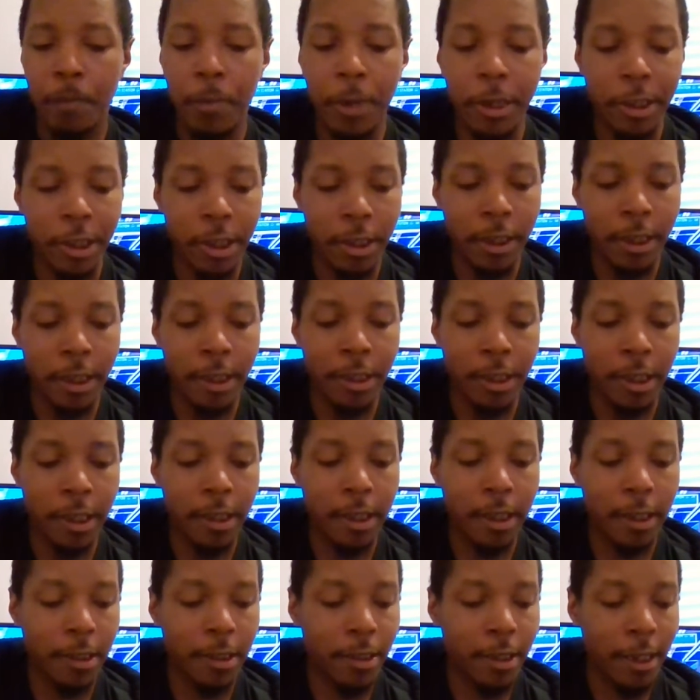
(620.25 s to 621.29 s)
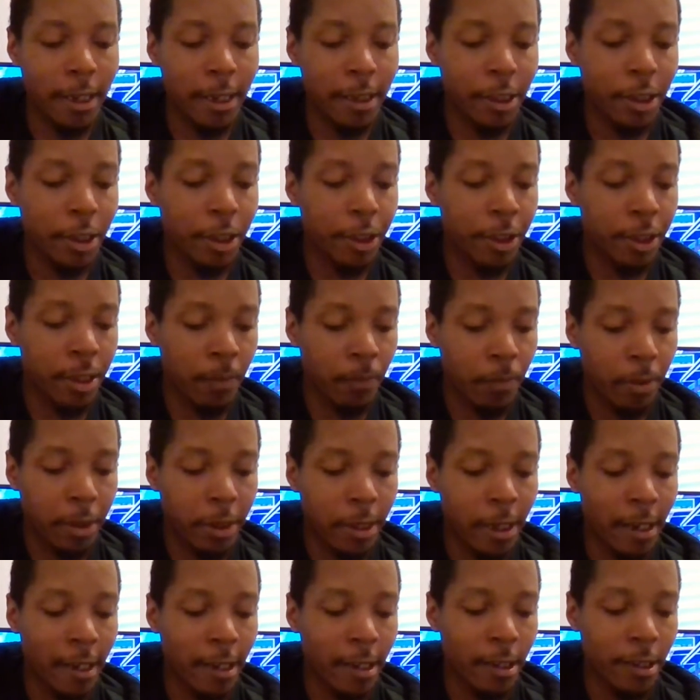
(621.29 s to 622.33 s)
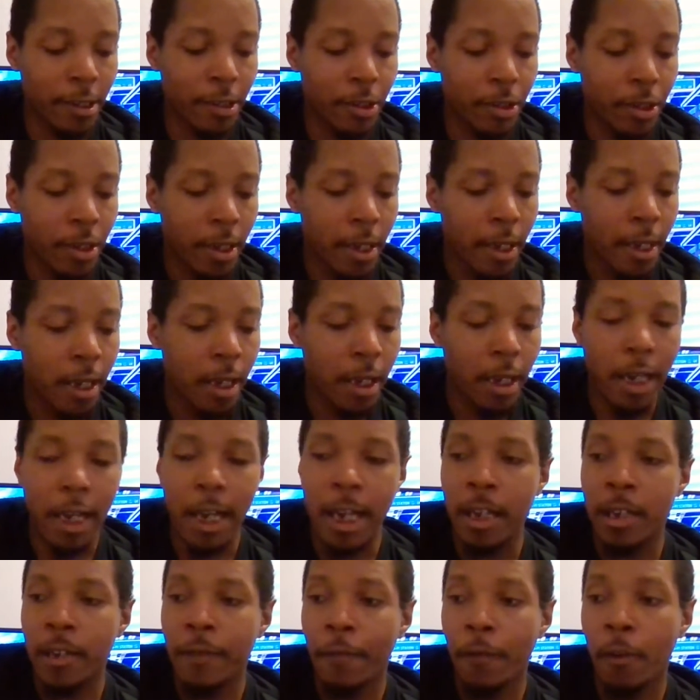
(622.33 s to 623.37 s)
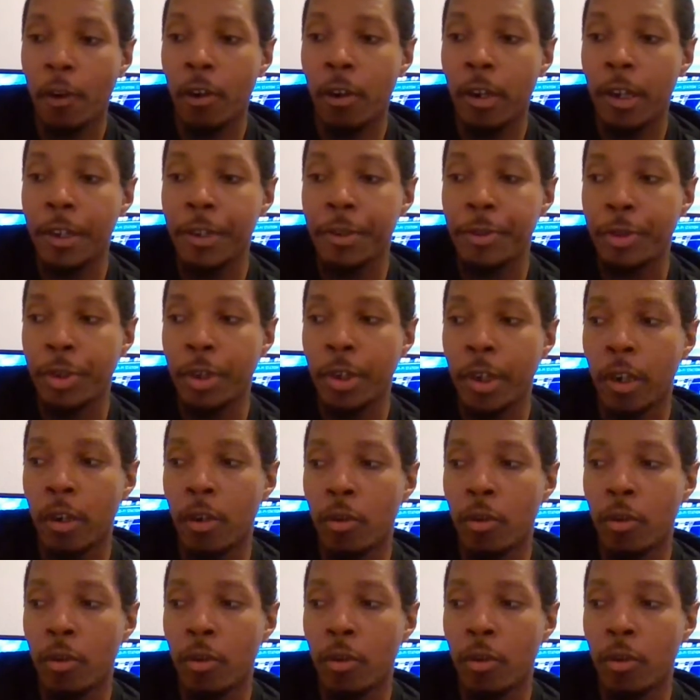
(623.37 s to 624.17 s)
but she did sit there and say that she sympathized as far as,